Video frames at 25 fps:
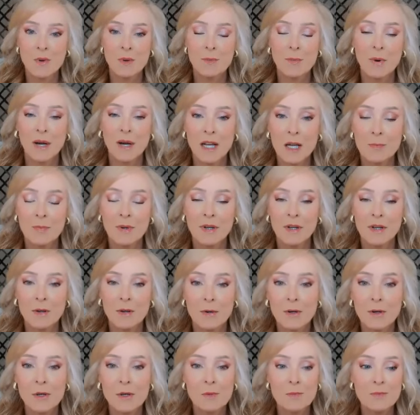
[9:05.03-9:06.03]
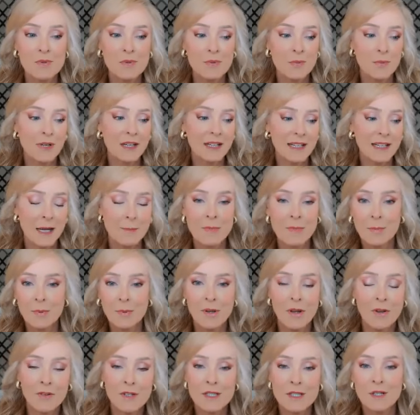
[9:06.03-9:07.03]
We break up into groups. We come up
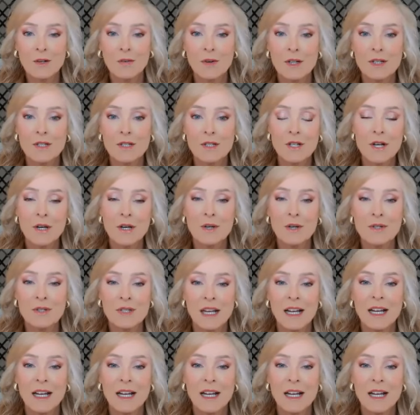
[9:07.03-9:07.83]
with all these different cheers,